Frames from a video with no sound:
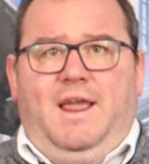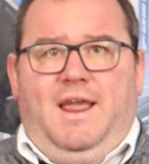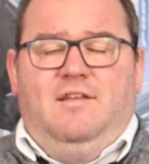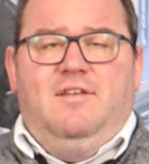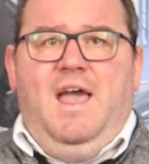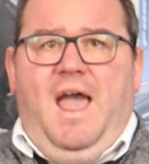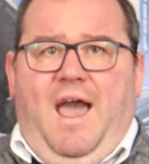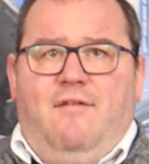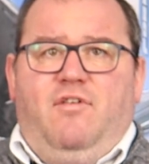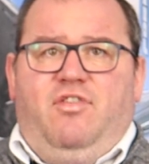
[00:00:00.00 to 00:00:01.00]
it is.
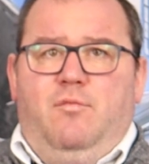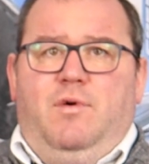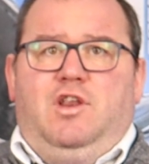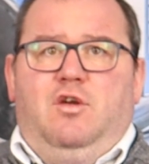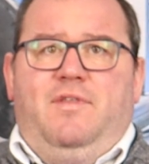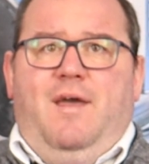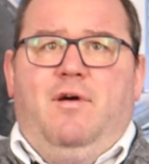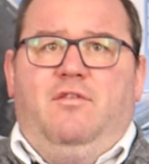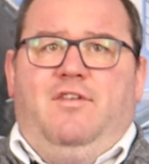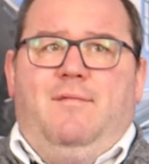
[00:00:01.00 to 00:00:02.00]
Everything we do with
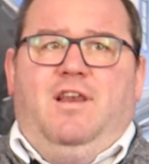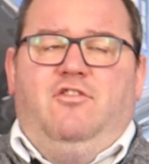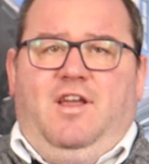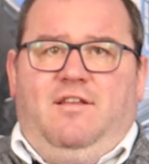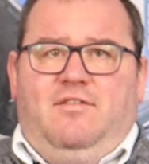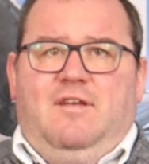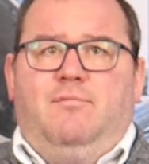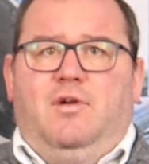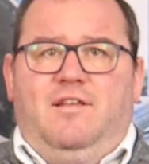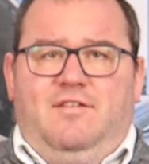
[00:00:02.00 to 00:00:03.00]
MOT Manager is
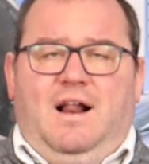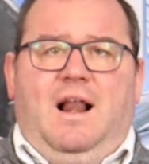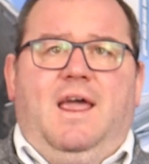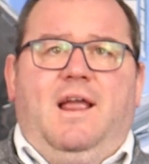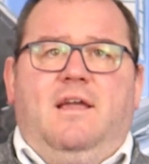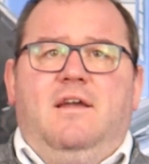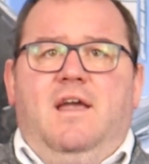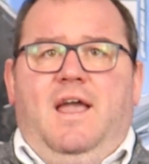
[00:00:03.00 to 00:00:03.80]
simple. It's a click.